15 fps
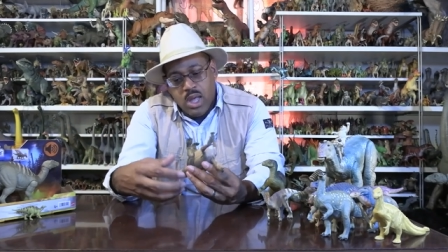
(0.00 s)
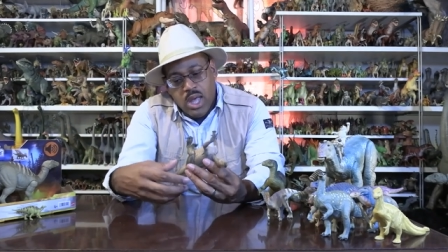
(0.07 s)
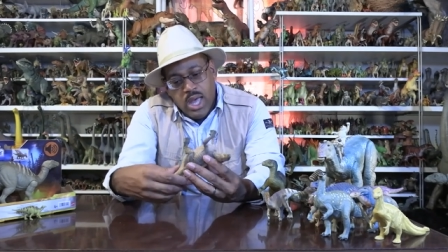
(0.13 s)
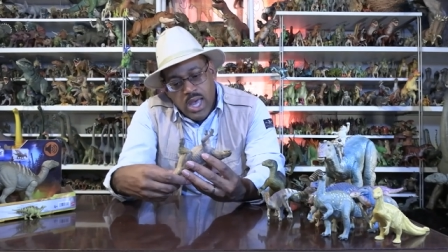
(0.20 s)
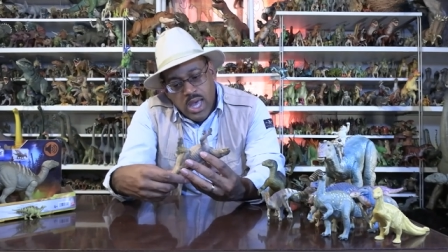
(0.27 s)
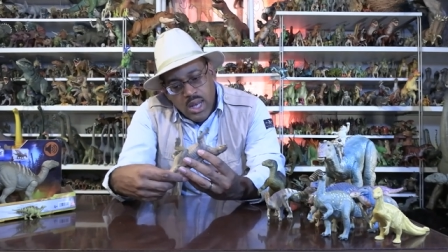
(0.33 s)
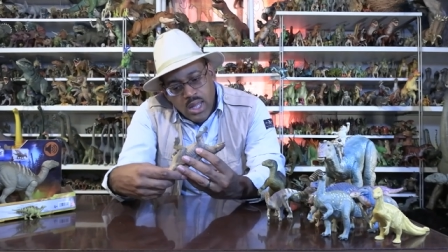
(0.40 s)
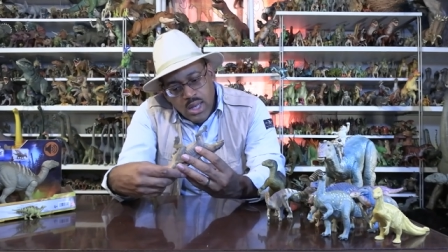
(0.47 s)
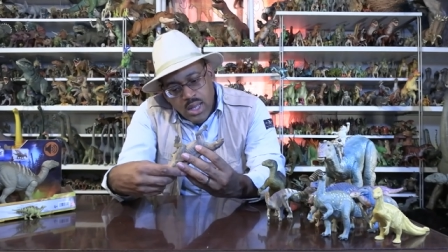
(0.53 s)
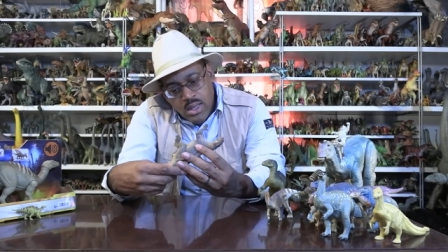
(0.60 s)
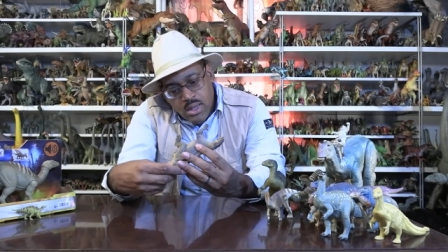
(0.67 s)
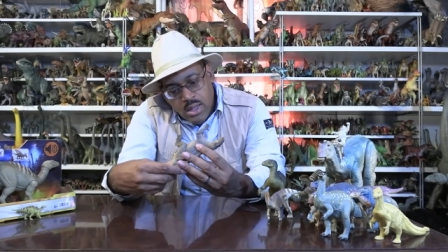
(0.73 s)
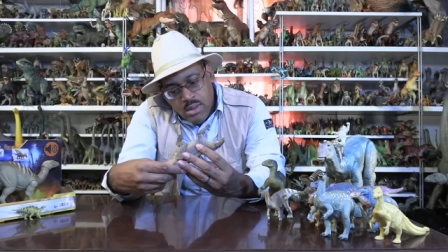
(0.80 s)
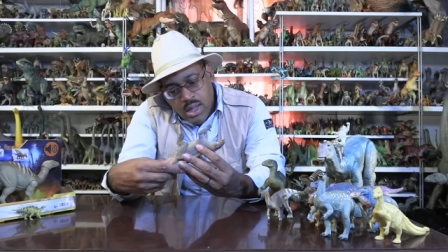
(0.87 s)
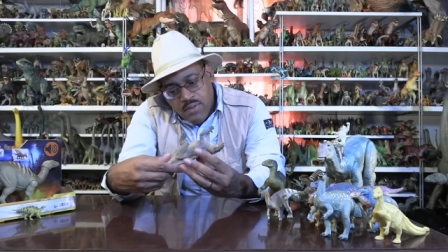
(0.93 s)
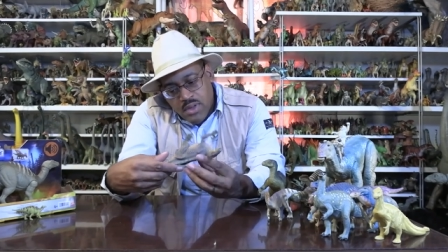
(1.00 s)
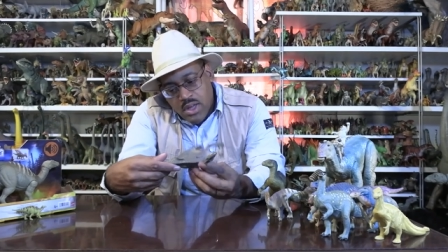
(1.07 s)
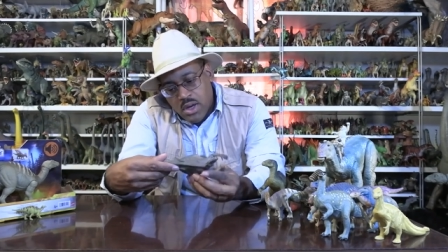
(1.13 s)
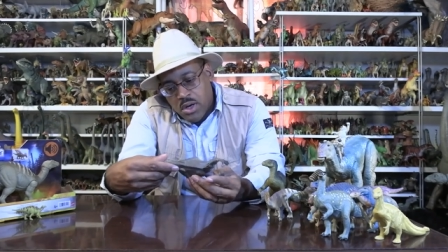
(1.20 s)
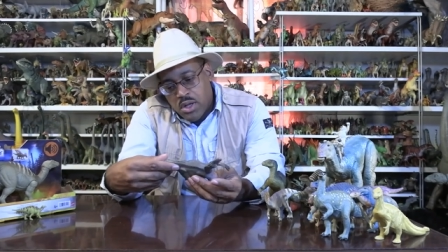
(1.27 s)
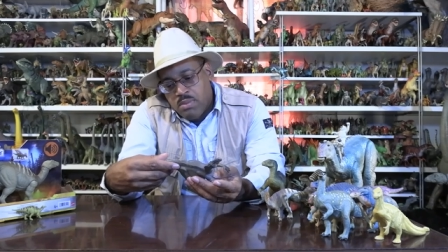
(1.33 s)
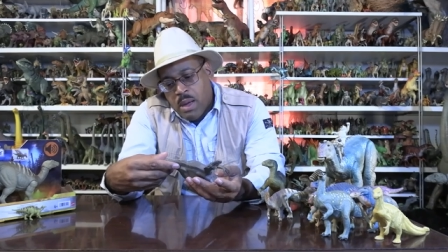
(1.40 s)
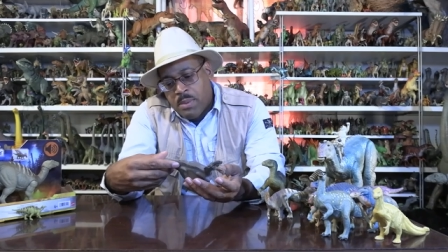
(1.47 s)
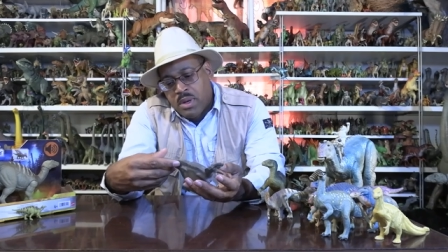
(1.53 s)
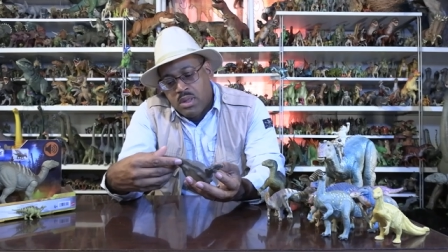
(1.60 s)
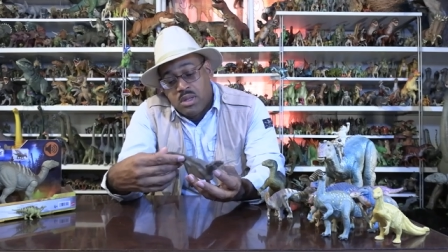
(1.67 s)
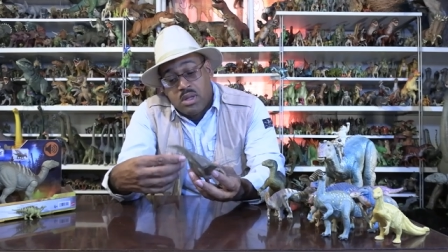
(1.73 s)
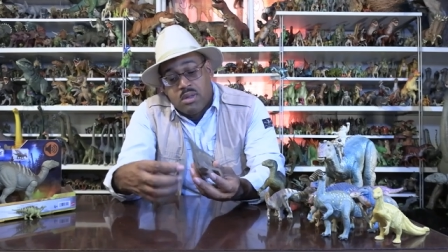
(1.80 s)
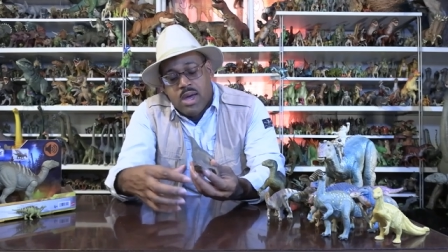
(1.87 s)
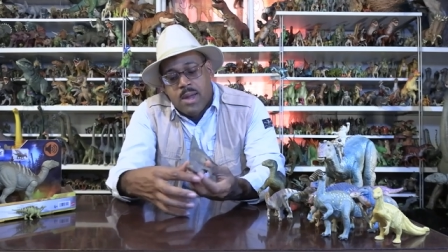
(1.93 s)
and it doesn't have a year because Papo
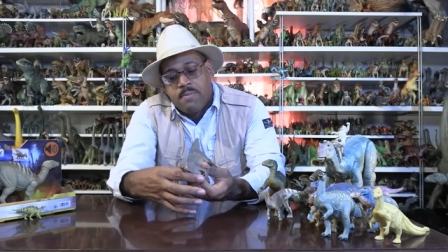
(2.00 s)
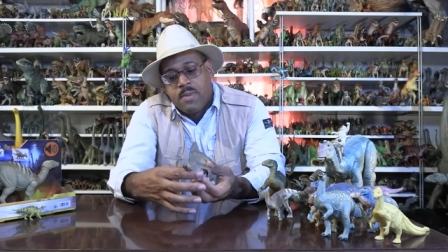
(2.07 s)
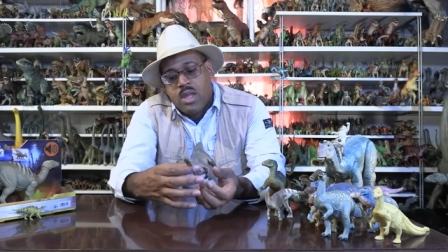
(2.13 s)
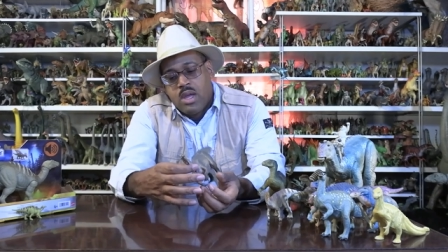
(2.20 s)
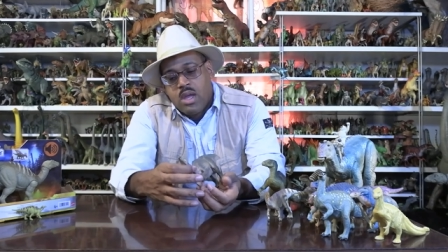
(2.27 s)
doesn't do that.